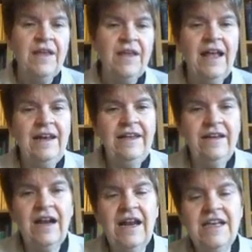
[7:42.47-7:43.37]
a little
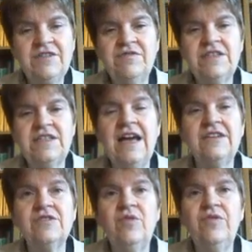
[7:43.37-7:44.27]
cluster of stars
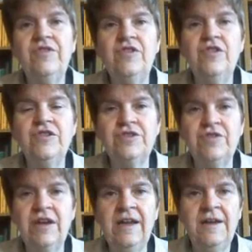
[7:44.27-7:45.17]
called the
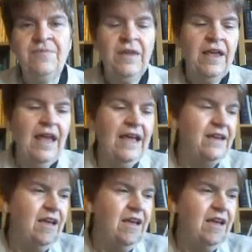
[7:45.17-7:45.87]
Nursery. And